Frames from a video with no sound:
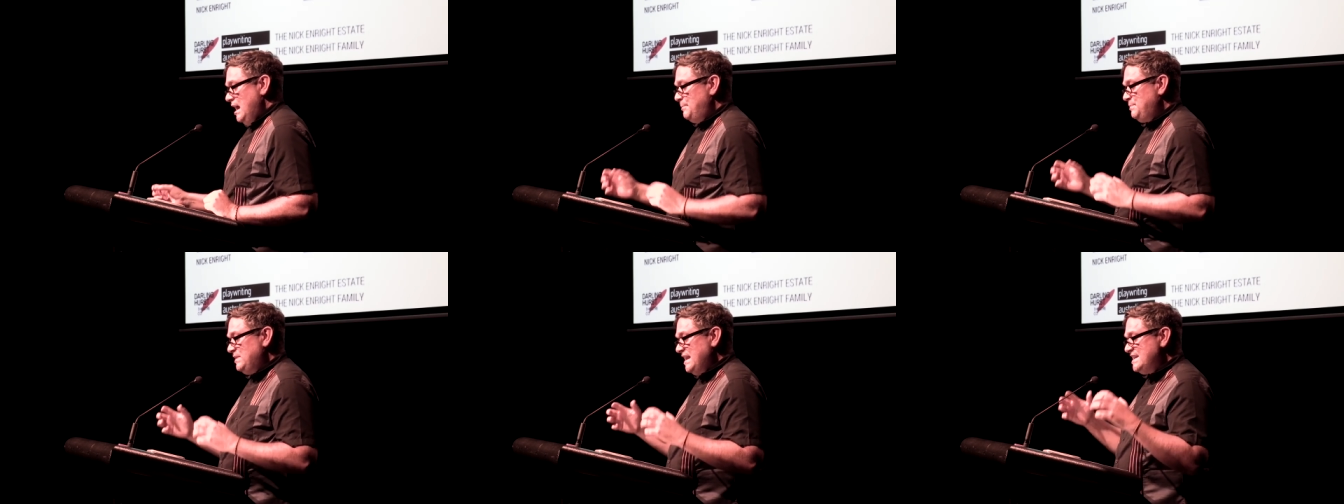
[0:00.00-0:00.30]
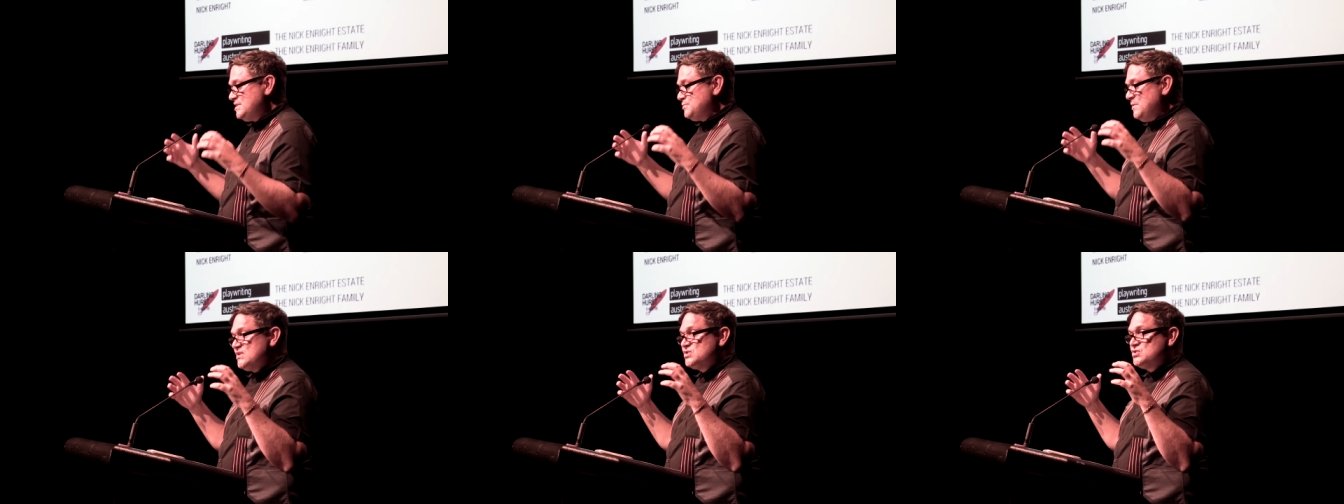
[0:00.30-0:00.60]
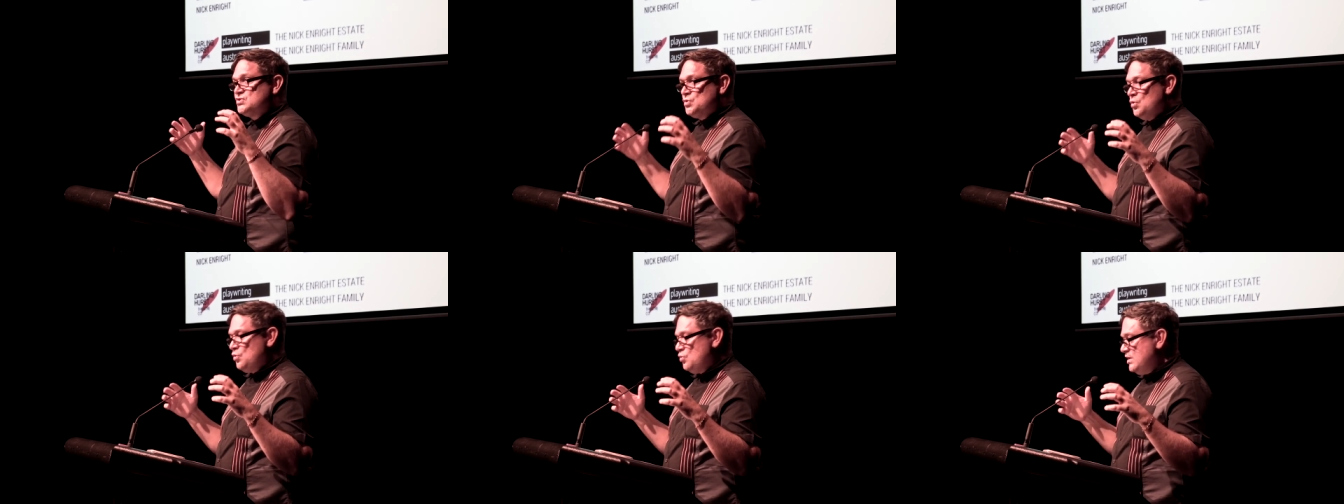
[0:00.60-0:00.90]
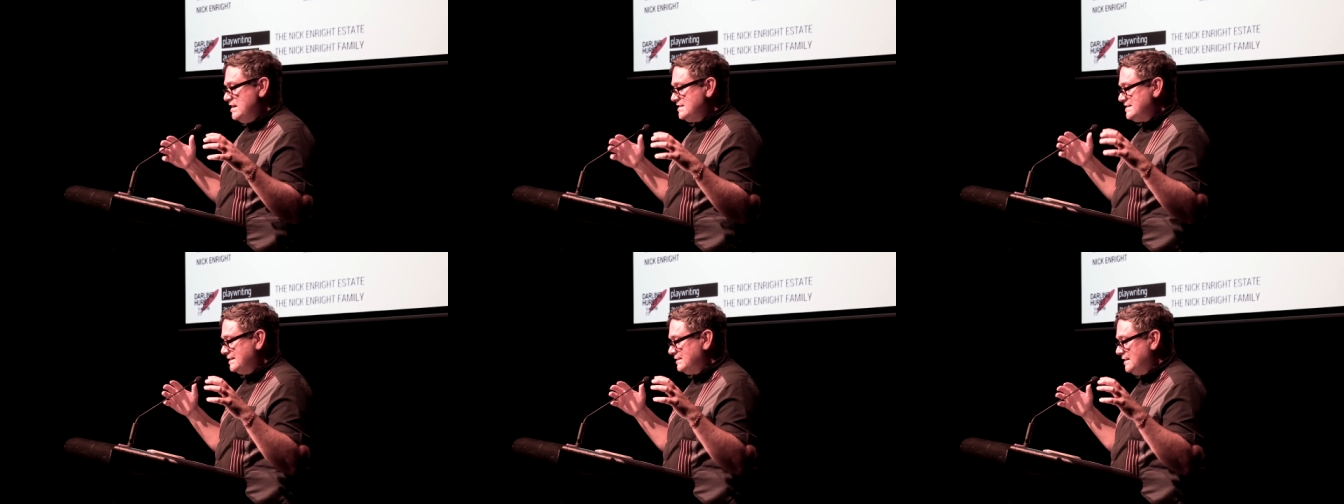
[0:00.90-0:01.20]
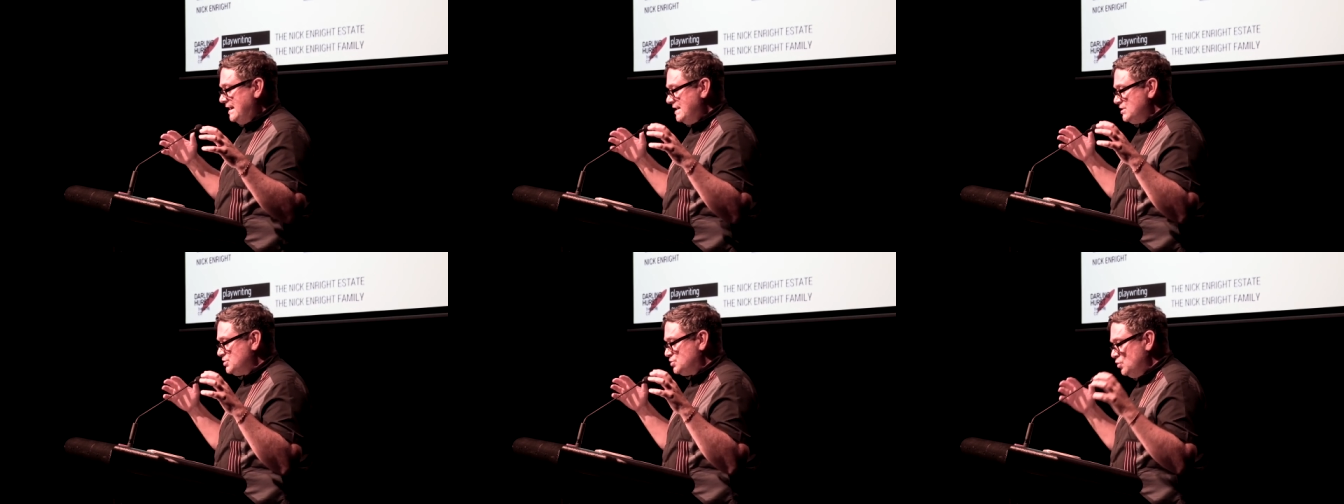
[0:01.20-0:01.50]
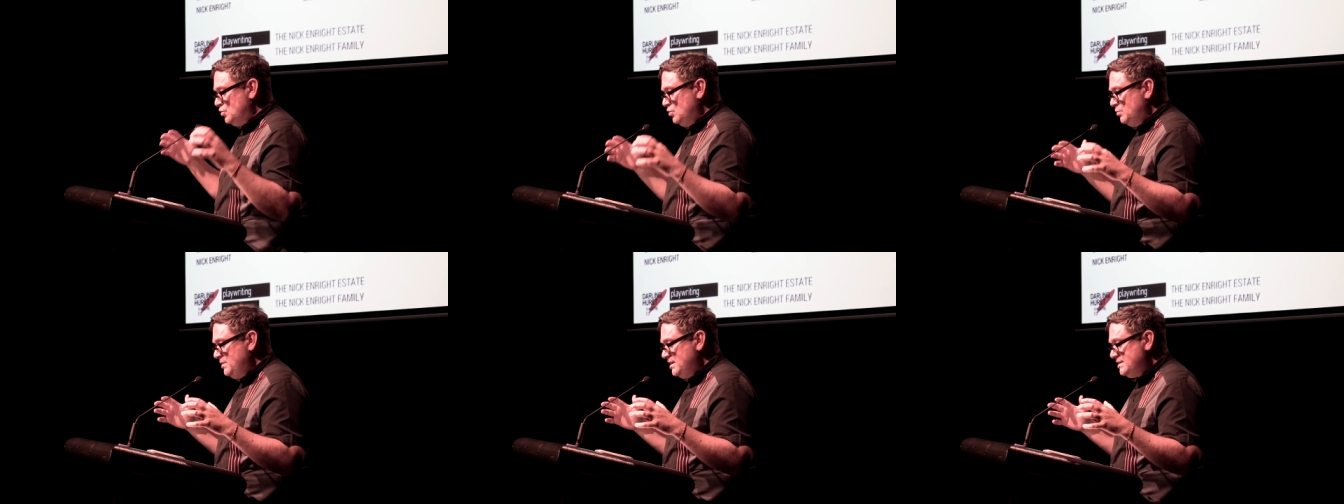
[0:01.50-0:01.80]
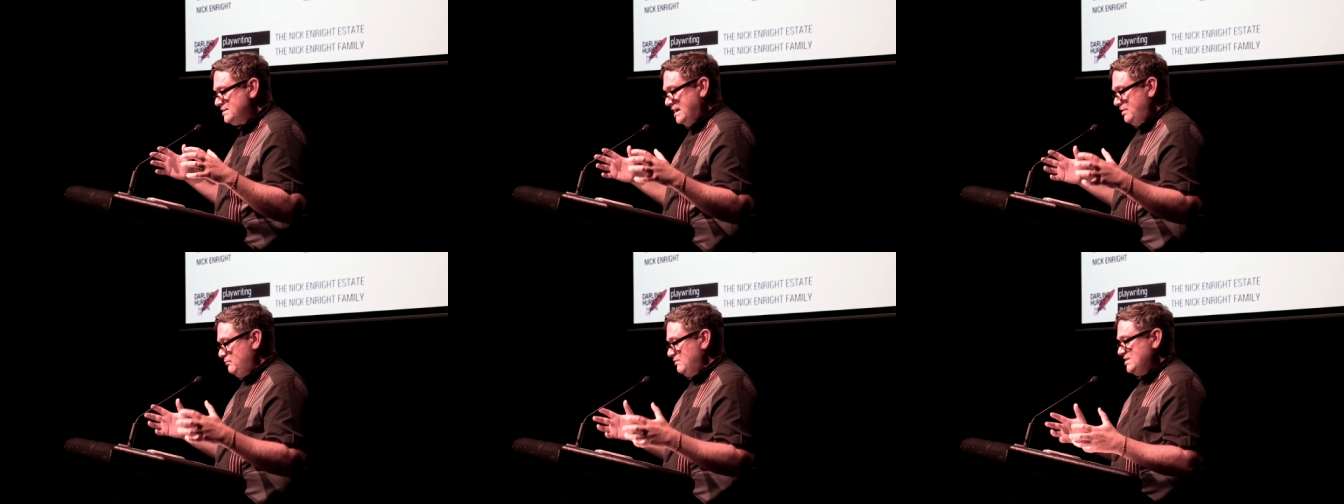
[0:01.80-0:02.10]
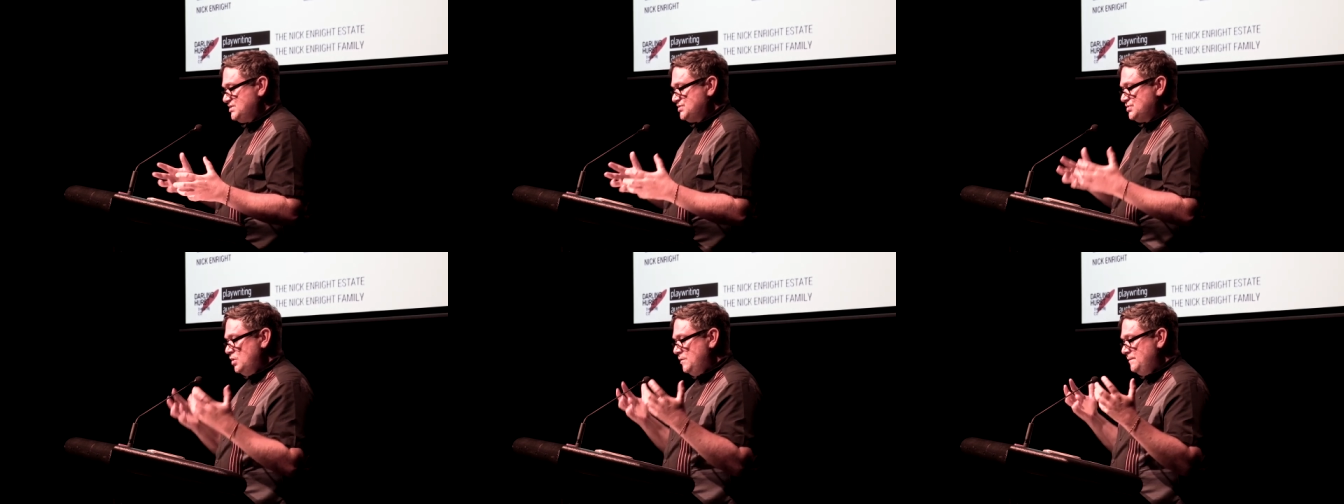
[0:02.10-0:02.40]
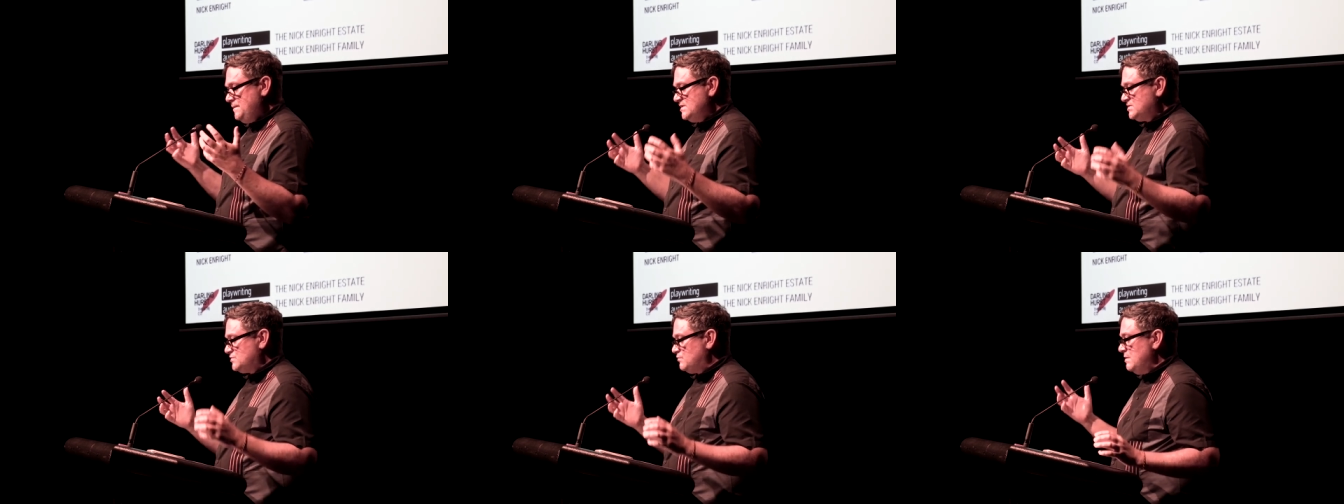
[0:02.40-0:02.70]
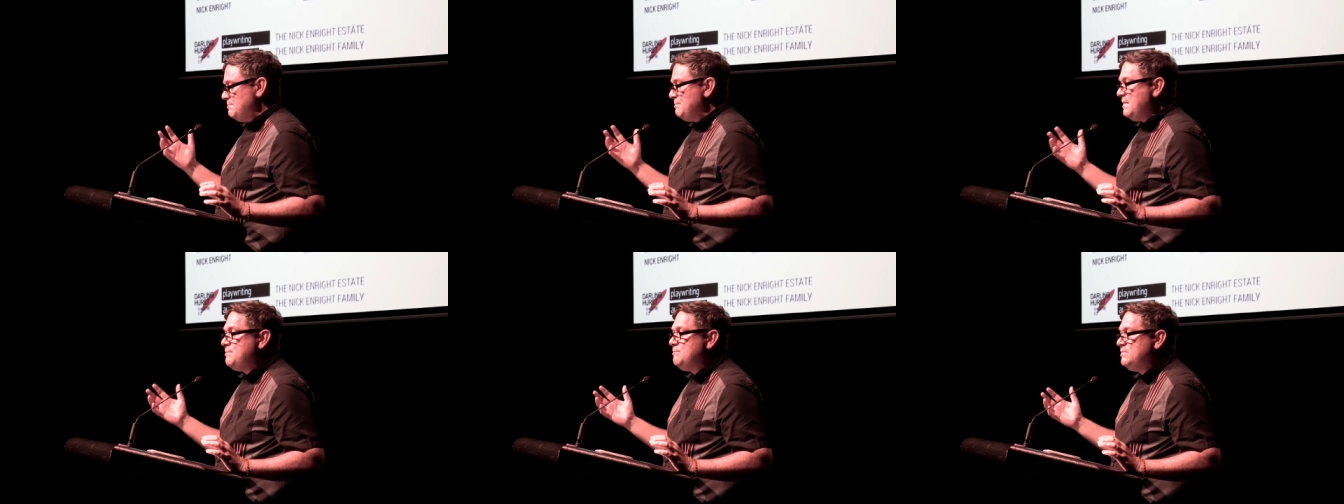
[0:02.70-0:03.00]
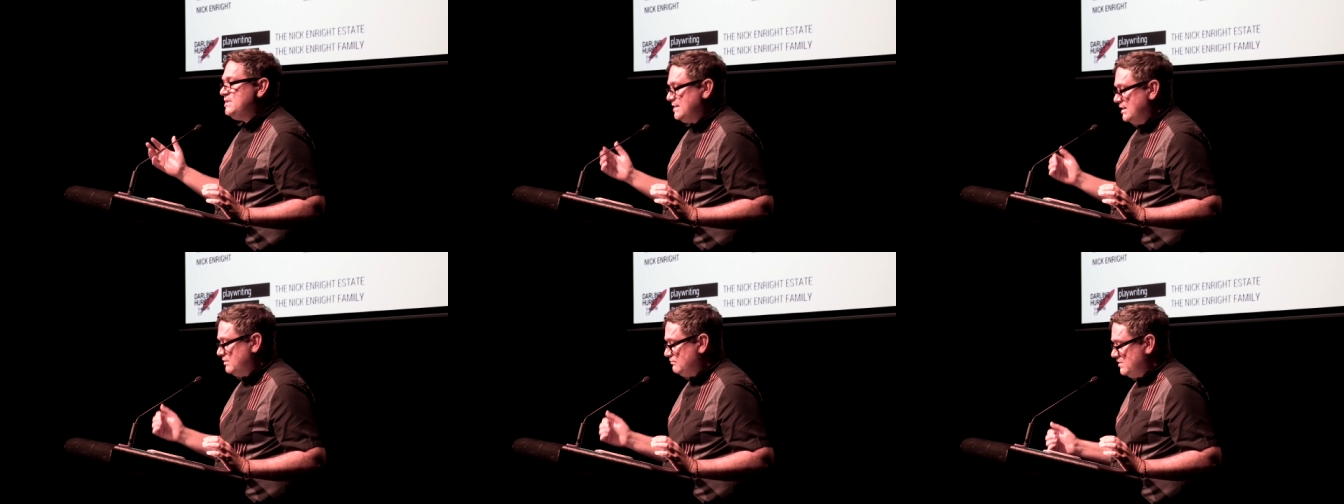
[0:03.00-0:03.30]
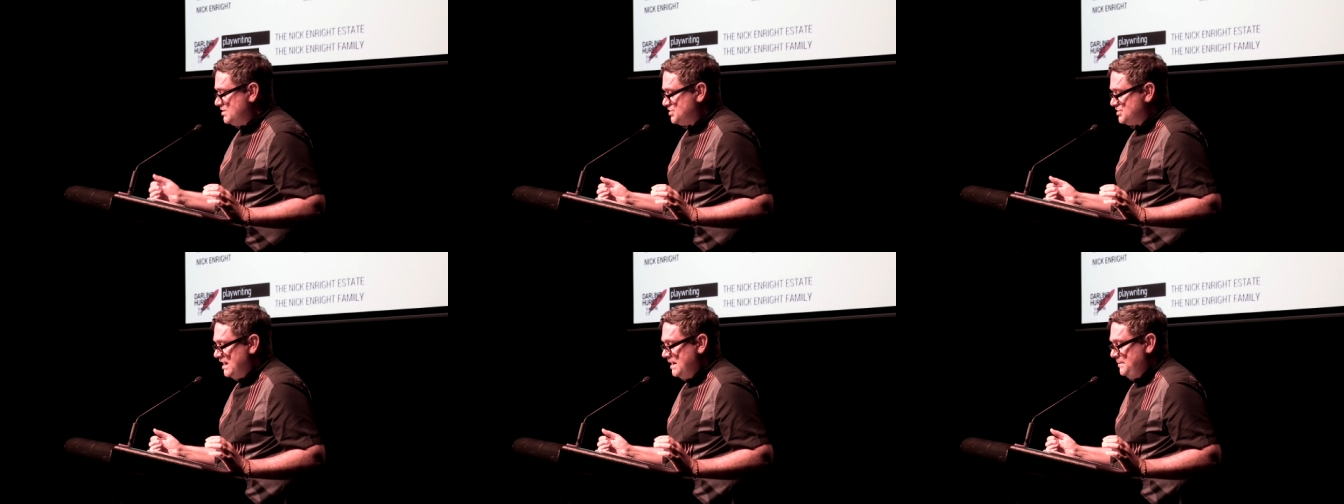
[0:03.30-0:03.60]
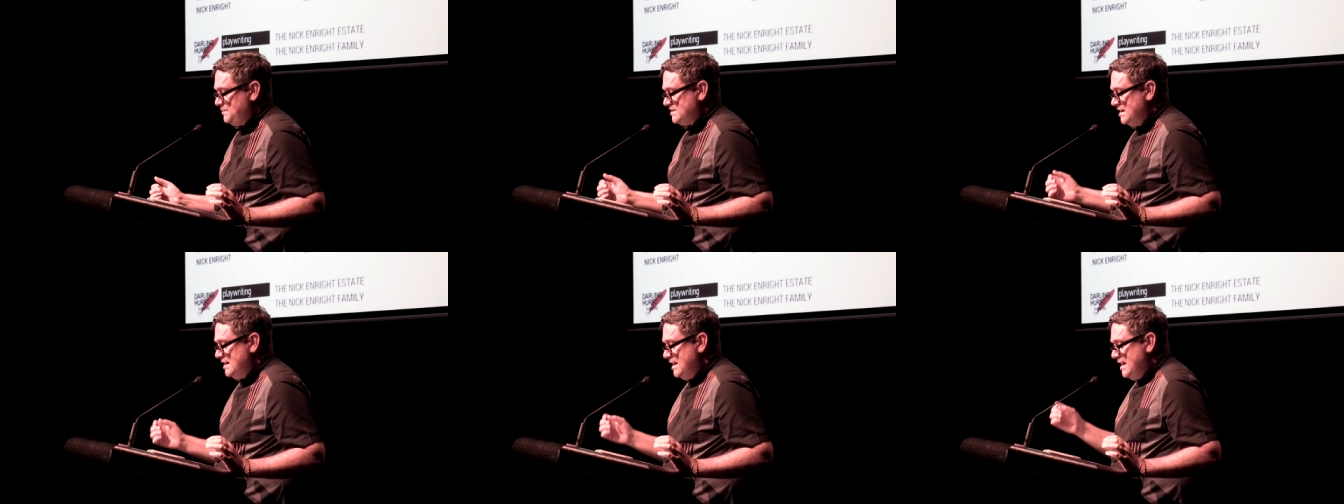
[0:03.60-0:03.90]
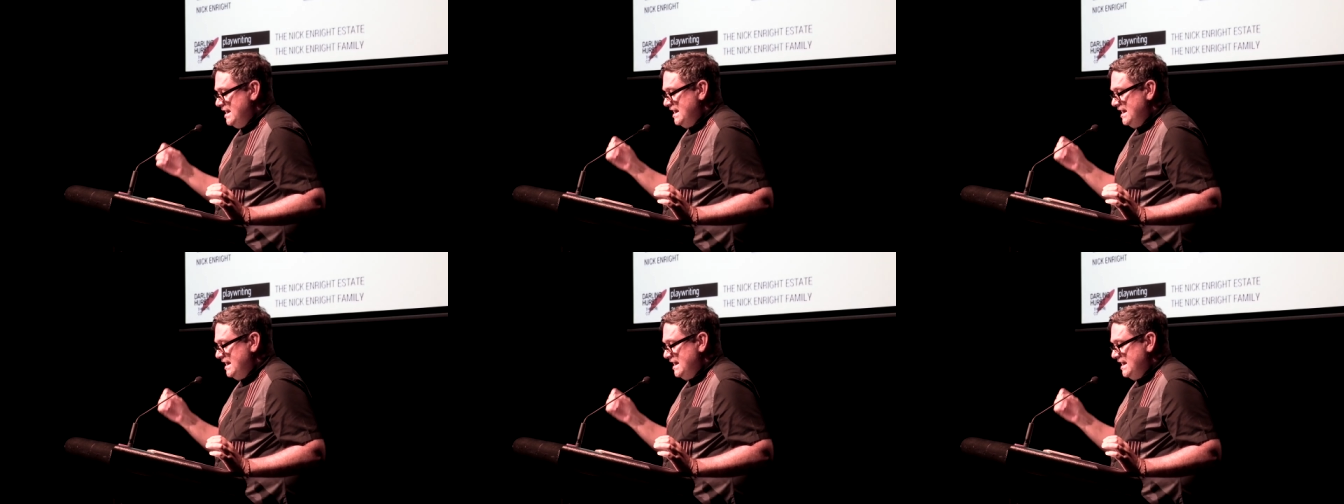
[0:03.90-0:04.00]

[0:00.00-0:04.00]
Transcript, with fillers: a place where stories had laid dormant and resurfaced, remembered and reshaped,